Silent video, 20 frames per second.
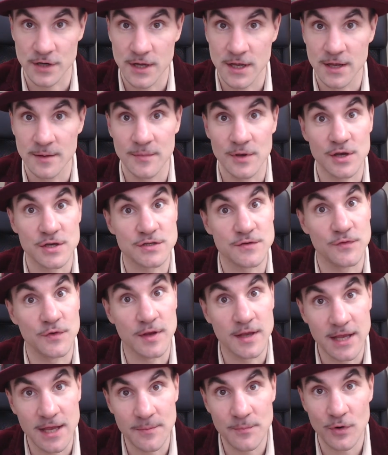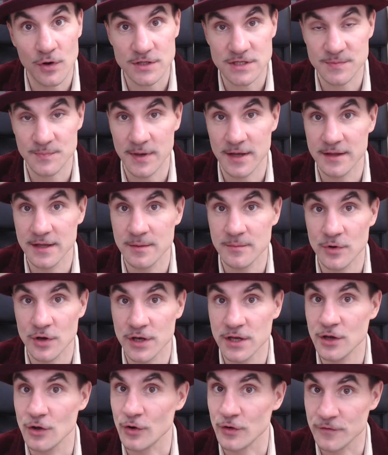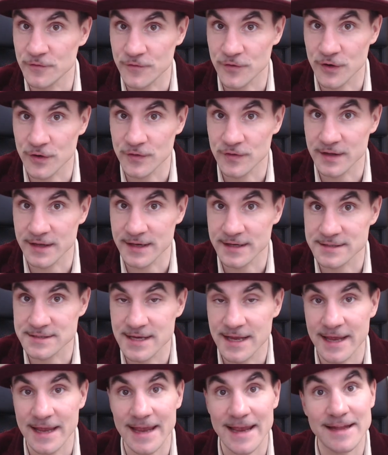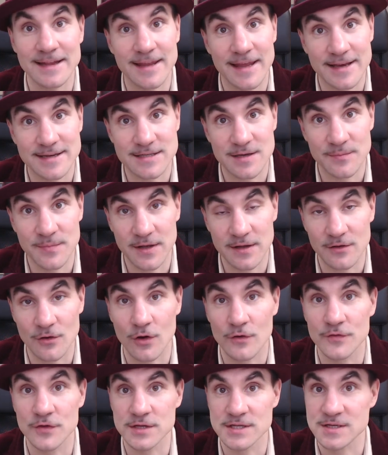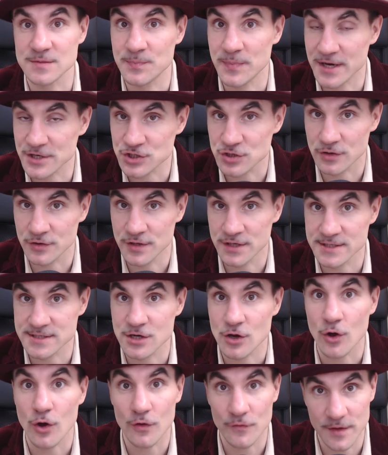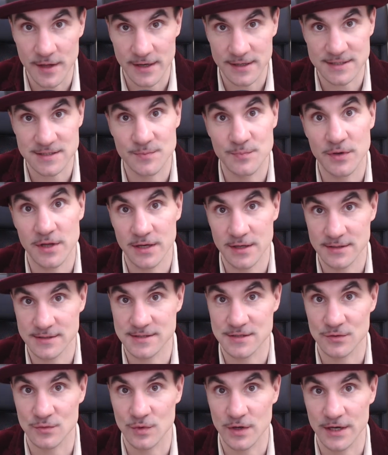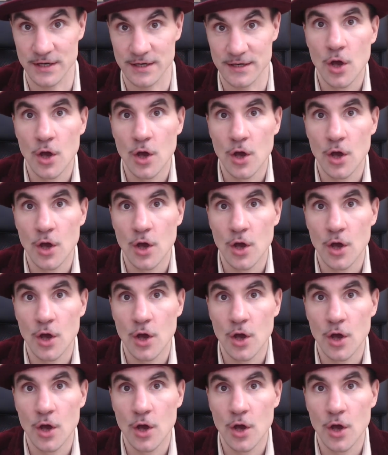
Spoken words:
Because if you keep on spending money on fun things, it takes a bit of the specialness of that experience away.